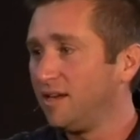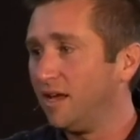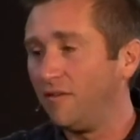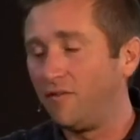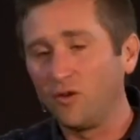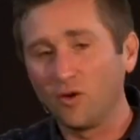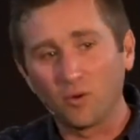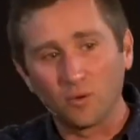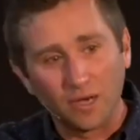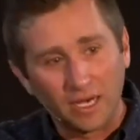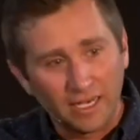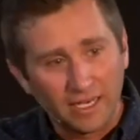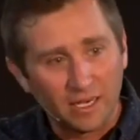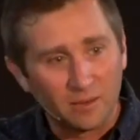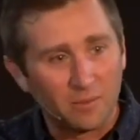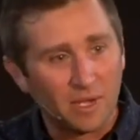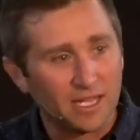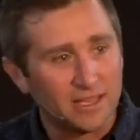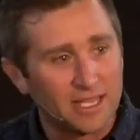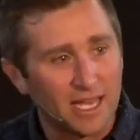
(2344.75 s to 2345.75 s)
If you're ready
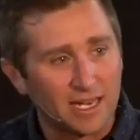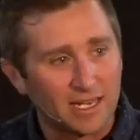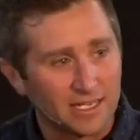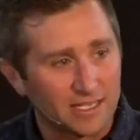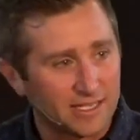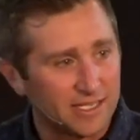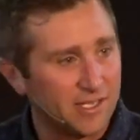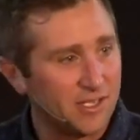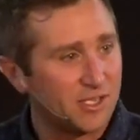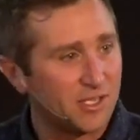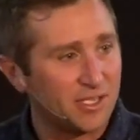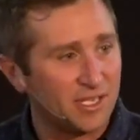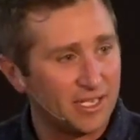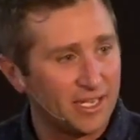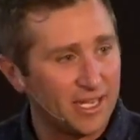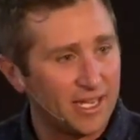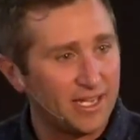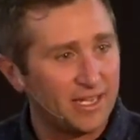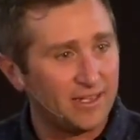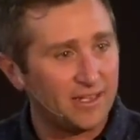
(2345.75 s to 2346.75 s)
to make that decision
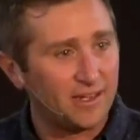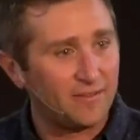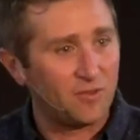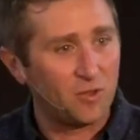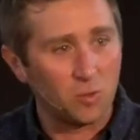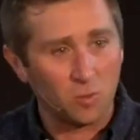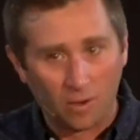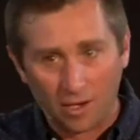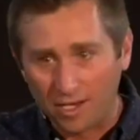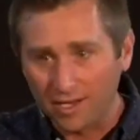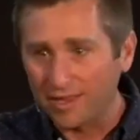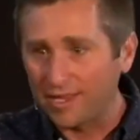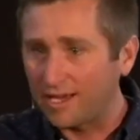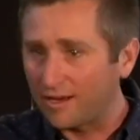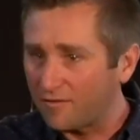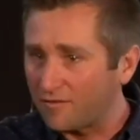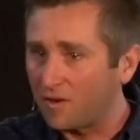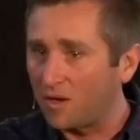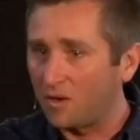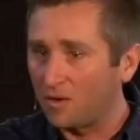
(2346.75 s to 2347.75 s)
today, if you want
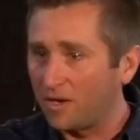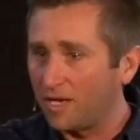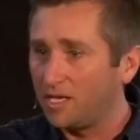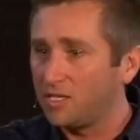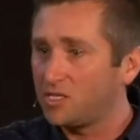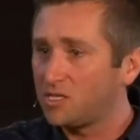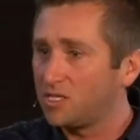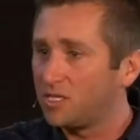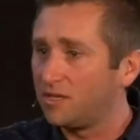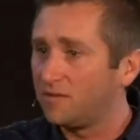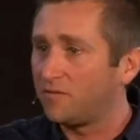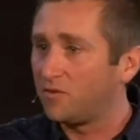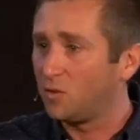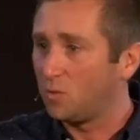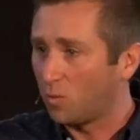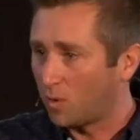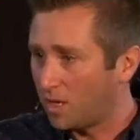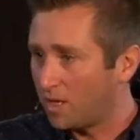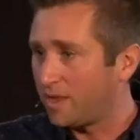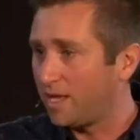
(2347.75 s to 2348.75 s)
that foundation, if
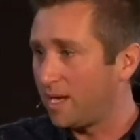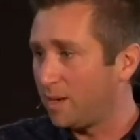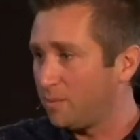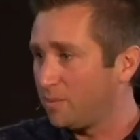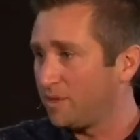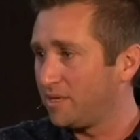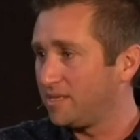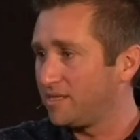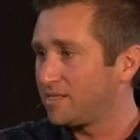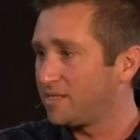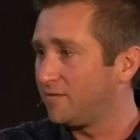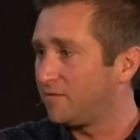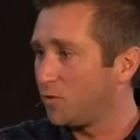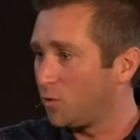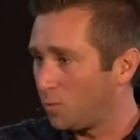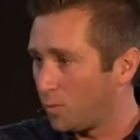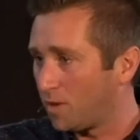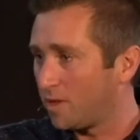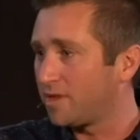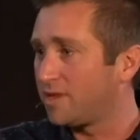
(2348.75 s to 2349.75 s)
you want that peace,
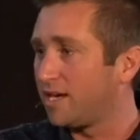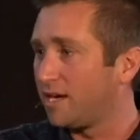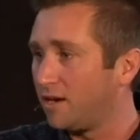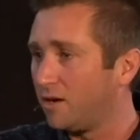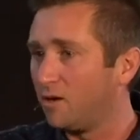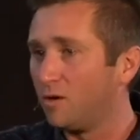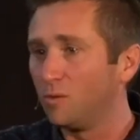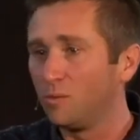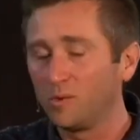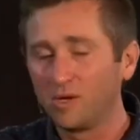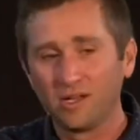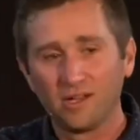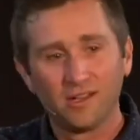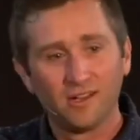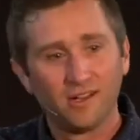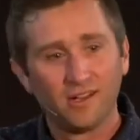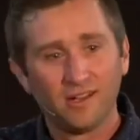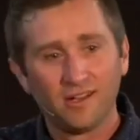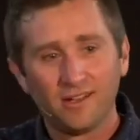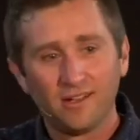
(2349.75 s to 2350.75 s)
if you want that hope,
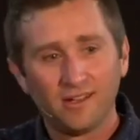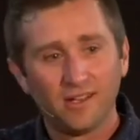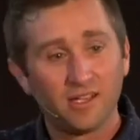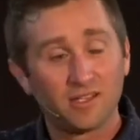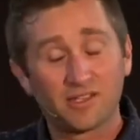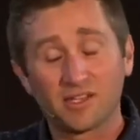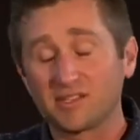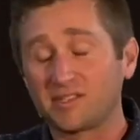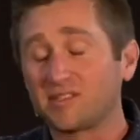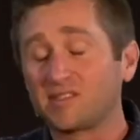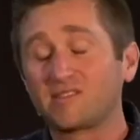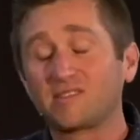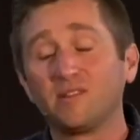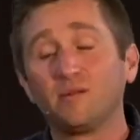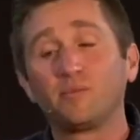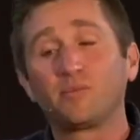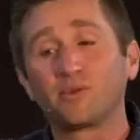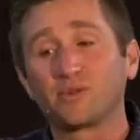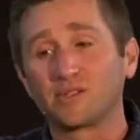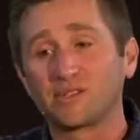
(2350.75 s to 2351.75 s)
it's as
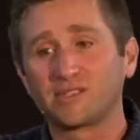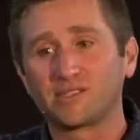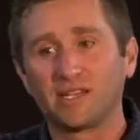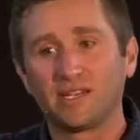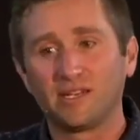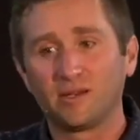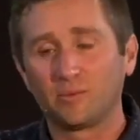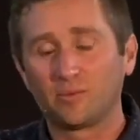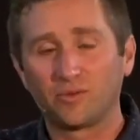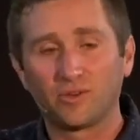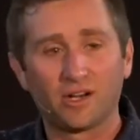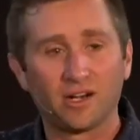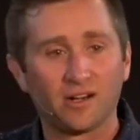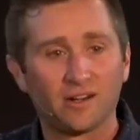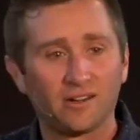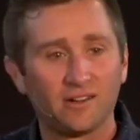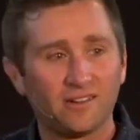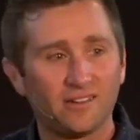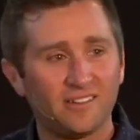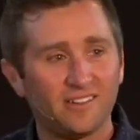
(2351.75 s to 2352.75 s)
simple as saying a
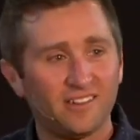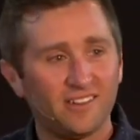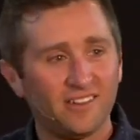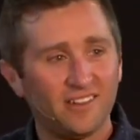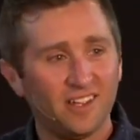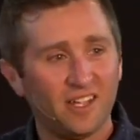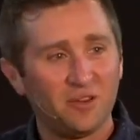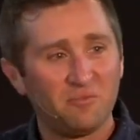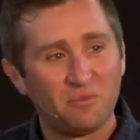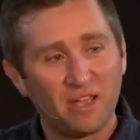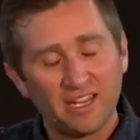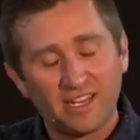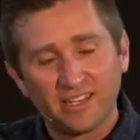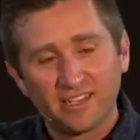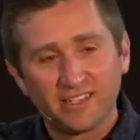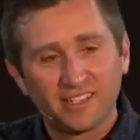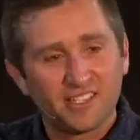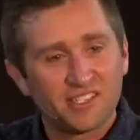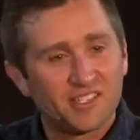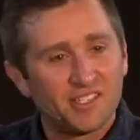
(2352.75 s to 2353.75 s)
prayer and
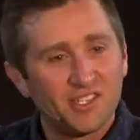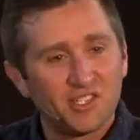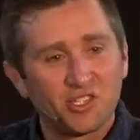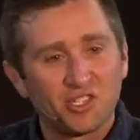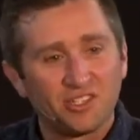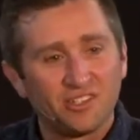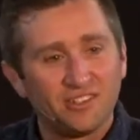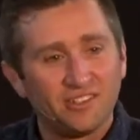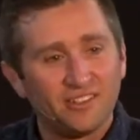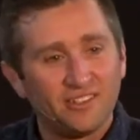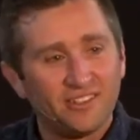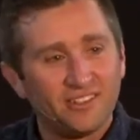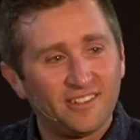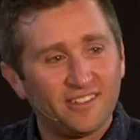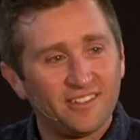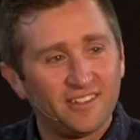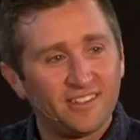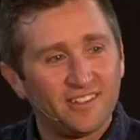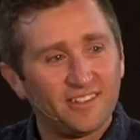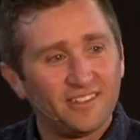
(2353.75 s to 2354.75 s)
making a decision.
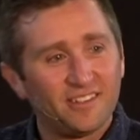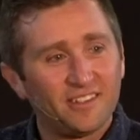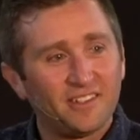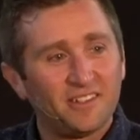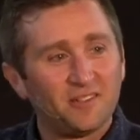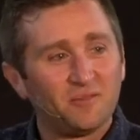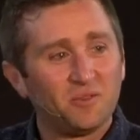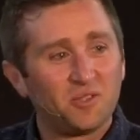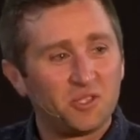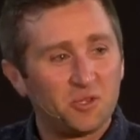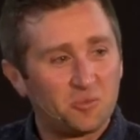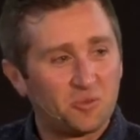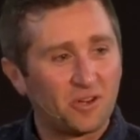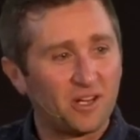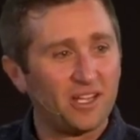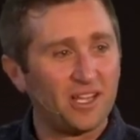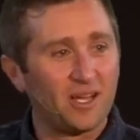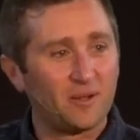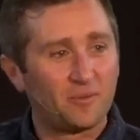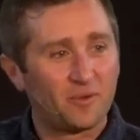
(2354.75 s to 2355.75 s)
Would you
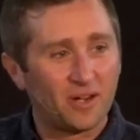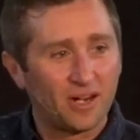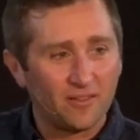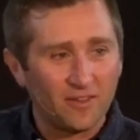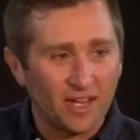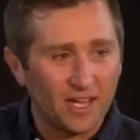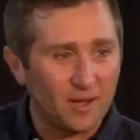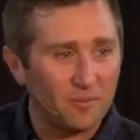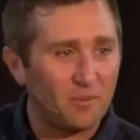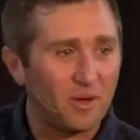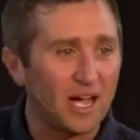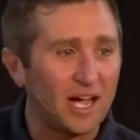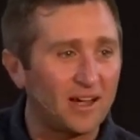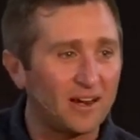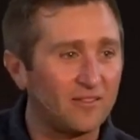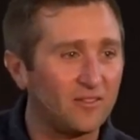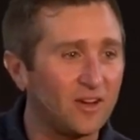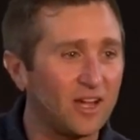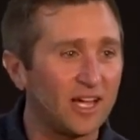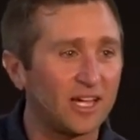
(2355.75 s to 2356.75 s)
pray that prayer? Every head
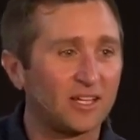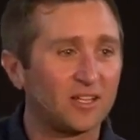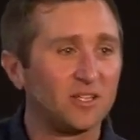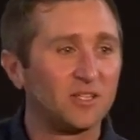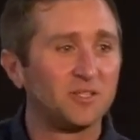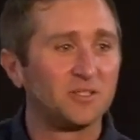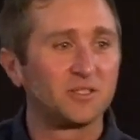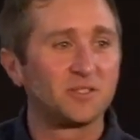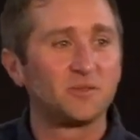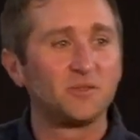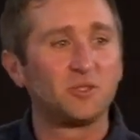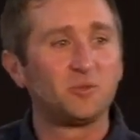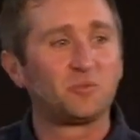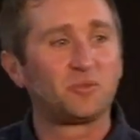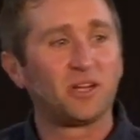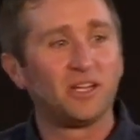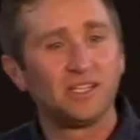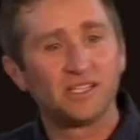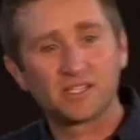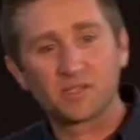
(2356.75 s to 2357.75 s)
bowed, every eye closed. Would you
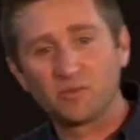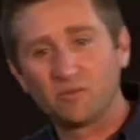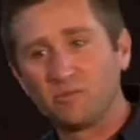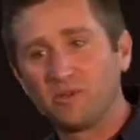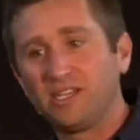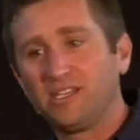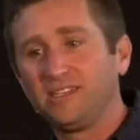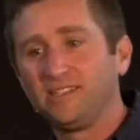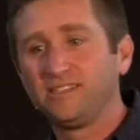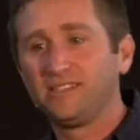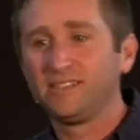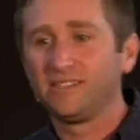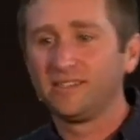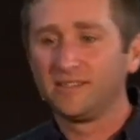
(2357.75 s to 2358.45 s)
pray this with me?